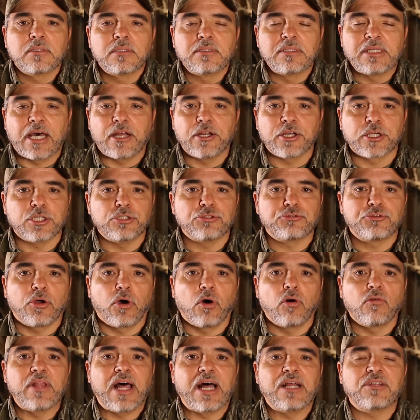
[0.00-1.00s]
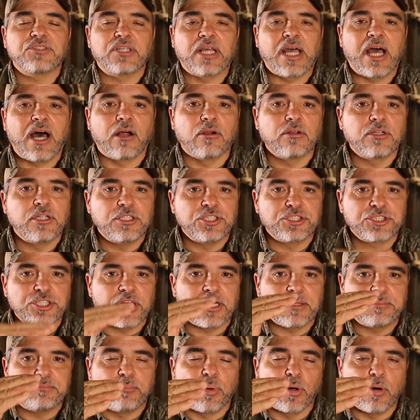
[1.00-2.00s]
Now to control that sound is going
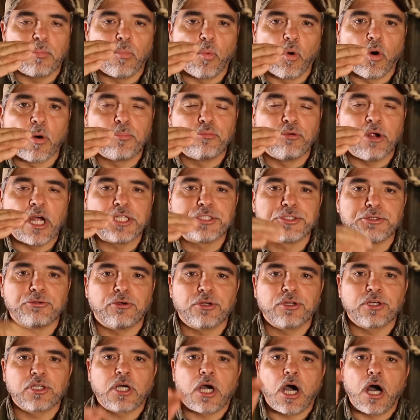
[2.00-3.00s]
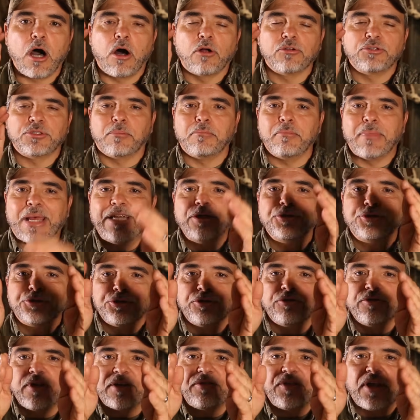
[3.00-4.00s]
to put more pressure on the call to make
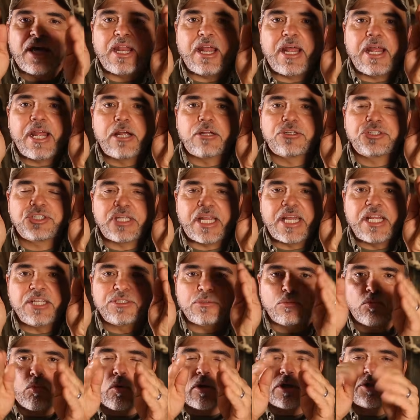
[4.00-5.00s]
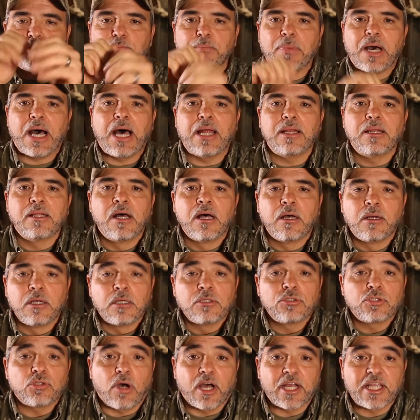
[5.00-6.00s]
sure that that air stays in one spot.
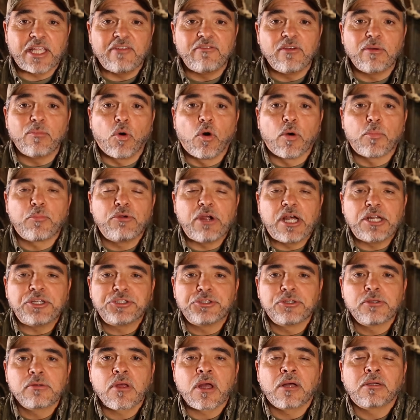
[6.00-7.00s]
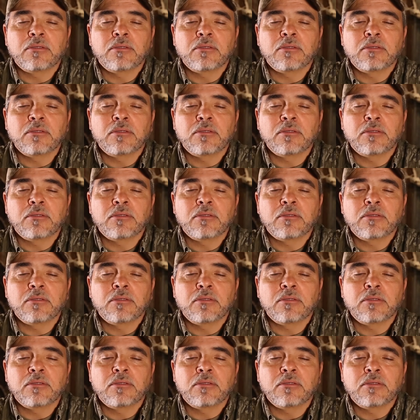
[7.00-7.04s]
So I give it more pressure.